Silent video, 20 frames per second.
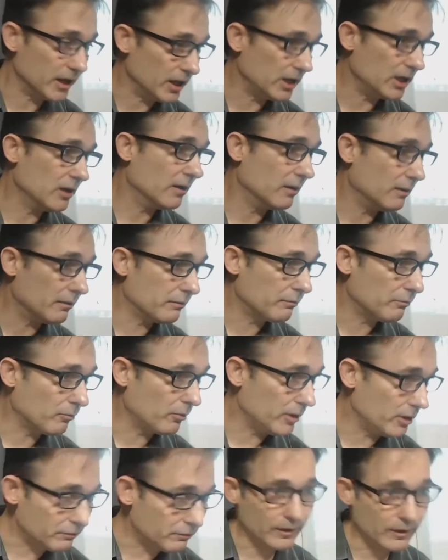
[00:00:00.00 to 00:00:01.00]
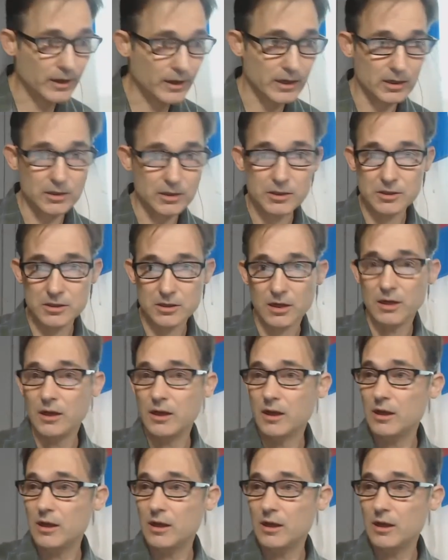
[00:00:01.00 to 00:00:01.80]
if we face